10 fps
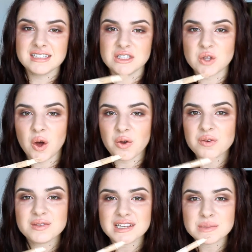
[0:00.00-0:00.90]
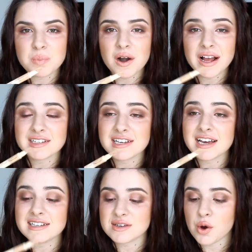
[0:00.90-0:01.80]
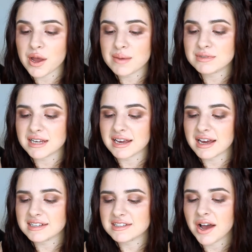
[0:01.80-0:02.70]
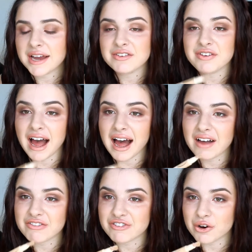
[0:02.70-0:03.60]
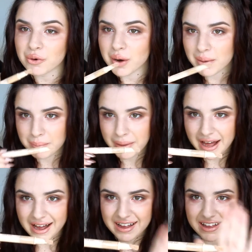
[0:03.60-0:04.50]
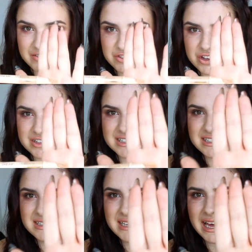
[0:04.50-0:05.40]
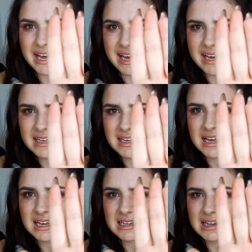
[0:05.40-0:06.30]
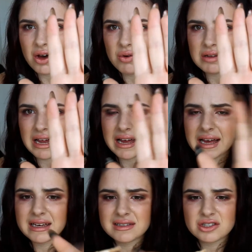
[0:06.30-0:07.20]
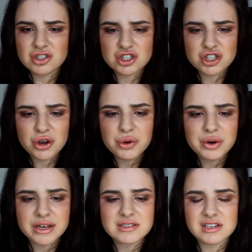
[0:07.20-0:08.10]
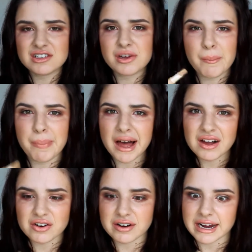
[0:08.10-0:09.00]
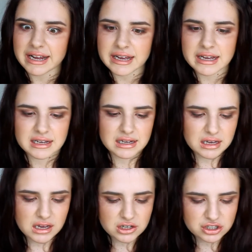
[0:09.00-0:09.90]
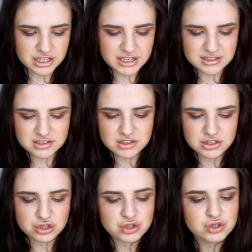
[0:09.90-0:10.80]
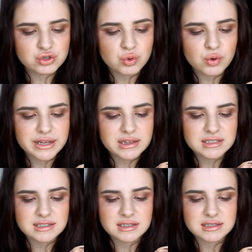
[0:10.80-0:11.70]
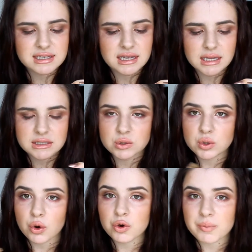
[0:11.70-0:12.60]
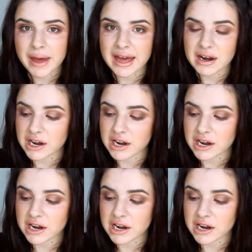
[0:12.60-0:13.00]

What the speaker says: So this product here is not empty. It's kind of half full, but if you can see, Lola has chewed it to buggery. She has destroyed this concealer so bad.